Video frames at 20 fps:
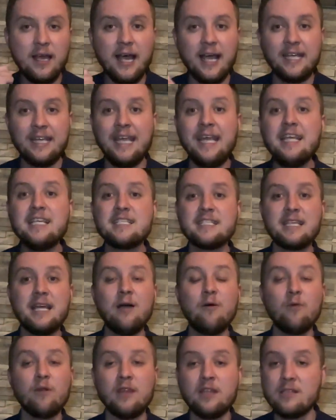A key
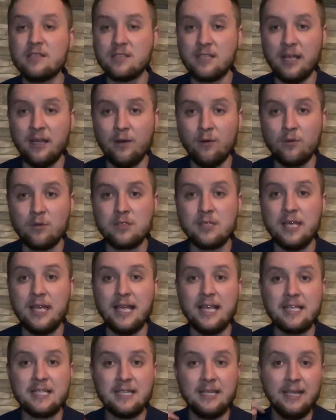skill within sales
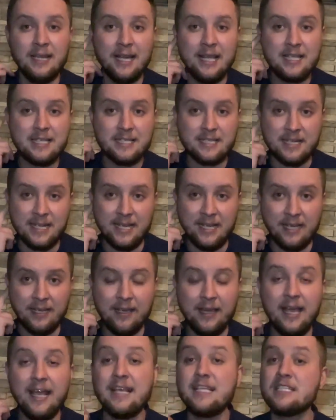is listening.
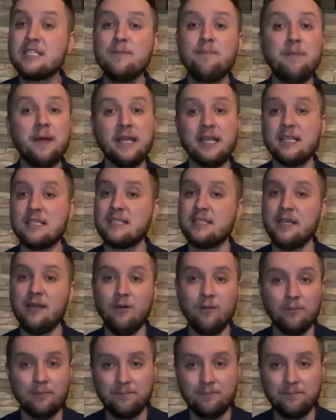It's the biggest skill.